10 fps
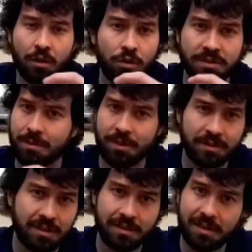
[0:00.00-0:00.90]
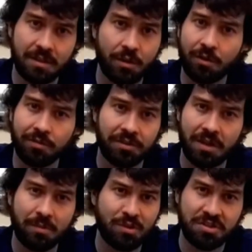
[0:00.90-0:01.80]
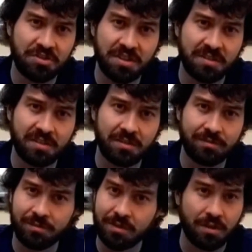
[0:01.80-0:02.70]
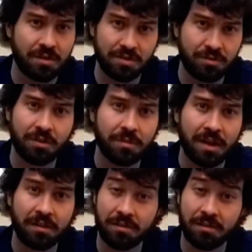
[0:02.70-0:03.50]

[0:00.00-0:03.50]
Ultimately, they're not pressure sensitive, so it doesn't really matter.